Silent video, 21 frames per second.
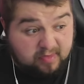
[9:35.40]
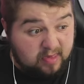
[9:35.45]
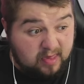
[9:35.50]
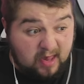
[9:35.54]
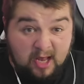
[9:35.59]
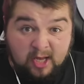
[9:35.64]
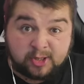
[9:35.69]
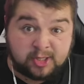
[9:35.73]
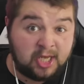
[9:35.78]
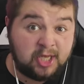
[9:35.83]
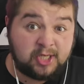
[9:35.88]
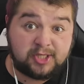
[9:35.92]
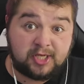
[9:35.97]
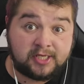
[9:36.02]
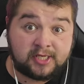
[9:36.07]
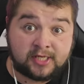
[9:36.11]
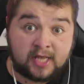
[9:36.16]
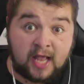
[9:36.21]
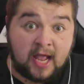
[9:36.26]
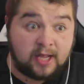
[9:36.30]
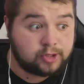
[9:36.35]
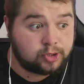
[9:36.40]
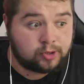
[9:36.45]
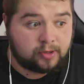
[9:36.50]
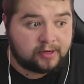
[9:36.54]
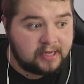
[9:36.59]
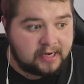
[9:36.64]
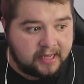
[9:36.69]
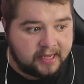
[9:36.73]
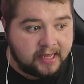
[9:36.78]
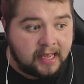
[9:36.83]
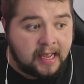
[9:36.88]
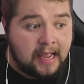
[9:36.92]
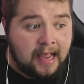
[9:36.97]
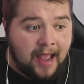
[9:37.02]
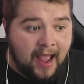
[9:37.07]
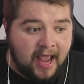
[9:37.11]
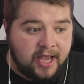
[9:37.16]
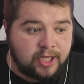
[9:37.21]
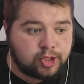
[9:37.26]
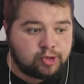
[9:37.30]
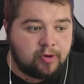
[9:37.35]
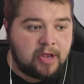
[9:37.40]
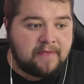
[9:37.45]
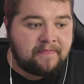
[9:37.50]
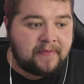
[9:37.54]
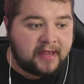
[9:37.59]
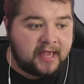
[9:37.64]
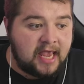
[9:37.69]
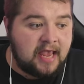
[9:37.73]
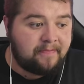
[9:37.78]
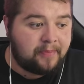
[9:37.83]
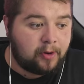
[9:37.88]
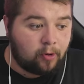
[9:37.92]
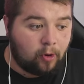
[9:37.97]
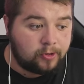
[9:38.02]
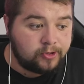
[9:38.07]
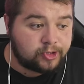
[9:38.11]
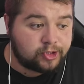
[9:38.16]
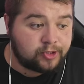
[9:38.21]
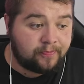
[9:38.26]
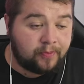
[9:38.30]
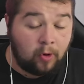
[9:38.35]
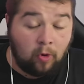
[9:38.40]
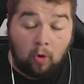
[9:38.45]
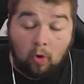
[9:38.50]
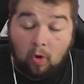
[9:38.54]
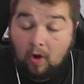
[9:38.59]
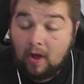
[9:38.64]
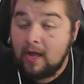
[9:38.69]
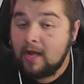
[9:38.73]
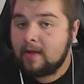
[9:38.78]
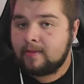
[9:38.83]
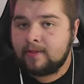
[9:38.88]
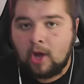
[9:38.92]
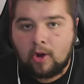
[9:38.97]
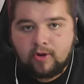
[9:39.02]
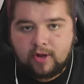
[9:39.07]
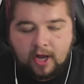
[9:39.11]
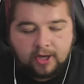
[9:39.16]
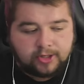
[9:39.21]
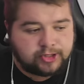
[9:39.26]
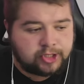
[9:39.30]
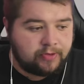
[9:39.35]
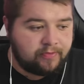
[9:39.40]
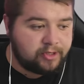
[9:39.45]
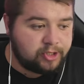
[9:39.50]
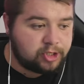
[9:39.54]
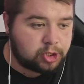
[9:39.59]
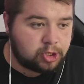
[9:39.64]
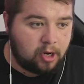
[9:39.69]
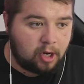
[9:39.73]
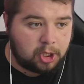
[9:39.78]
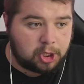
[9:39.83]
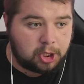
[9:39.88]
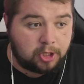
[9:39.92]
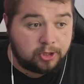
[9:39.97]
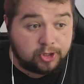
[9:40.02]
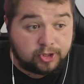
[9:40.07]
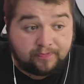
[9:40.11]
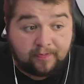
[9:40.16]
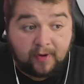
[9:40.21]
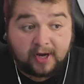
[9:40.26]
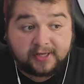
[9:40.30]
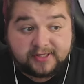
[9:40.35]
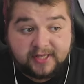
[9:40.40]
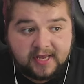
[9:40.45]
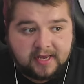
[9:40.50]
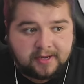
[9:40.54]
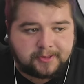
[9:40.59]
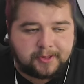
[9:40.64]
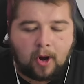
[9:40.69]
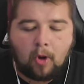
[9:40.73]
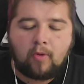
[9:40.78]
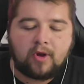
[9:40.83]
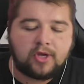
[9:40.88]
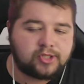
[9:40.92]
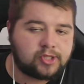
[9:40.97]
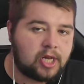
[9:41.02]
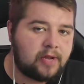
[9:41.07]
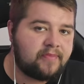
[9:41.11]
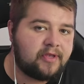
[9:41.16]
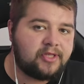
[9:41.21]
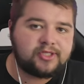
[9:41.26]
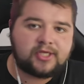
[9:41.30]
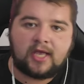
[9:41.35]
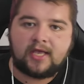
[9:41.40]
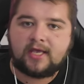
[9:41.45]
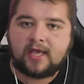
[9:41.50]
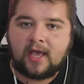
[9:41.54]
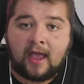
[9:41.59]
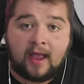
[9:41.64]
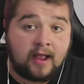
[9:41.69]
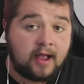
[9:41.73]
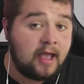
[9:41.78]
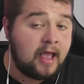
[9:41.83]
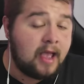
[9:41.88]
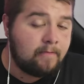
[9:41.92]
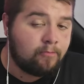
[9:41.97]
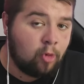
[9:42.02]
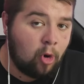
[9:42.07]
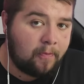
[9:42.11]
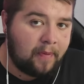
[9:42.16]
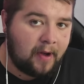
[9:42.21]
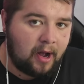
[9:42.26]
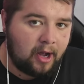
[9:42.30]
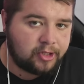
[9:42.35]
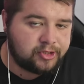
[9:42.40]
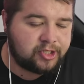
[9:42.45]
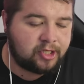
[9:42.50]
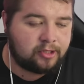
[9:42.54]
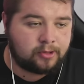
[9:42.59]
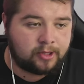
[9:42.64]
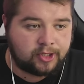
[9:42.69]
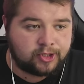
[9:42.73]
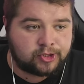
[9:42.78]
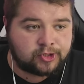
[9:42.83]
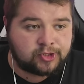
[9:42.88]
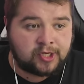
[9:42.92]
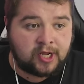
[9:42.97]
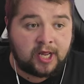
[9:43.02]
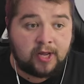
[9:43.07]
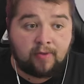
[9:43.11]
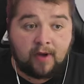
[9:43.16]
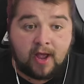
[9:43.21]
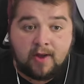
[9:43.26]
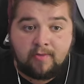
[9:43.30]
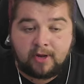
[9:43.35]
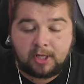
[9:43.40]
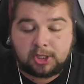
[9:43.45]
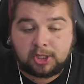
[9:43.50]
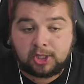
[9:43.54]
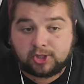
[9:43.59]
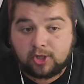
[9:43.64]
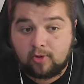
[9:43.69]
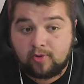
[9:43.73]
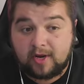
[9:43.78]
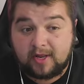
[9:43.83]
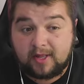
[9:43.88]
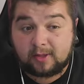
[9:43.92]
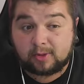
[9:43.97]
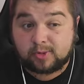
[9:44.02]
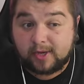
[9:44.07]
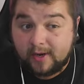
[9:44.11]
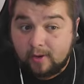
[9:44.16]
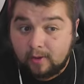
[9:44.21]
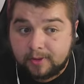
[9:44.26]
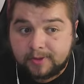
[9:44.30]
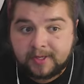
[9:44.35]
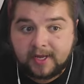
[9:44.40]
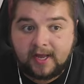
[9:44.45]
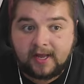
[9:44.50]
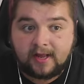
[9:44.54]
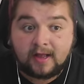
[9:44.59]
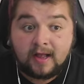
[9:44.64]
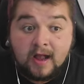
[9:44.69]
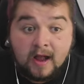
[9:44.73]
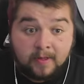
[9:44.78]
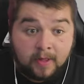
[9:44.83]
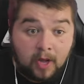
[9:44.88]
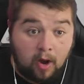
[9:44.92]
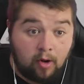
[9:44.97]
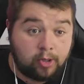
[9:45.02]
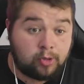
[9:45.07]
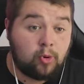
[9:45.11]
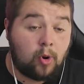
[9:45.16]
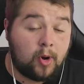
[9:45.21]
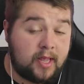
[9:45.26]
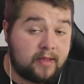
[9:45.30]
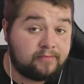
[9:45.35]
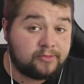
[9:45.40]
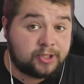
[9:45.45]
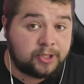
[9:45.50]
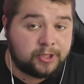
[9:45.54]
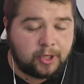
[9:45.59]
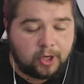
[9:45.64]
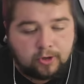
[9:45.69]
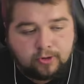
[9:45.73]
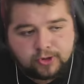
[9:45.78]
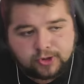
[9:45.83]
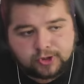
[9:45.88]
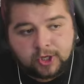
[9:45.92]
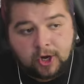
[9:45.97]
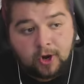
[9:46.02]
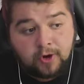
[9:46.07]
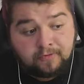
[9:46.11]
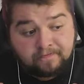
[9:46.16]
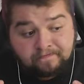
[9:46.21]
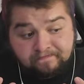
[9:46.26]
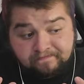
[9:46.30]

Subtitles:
as easy as it gets really, a sweeper keeper on support. No custom instructions. By default, he's going to be taking more passing risks anyway, which is only the real thing that I would want him to do. So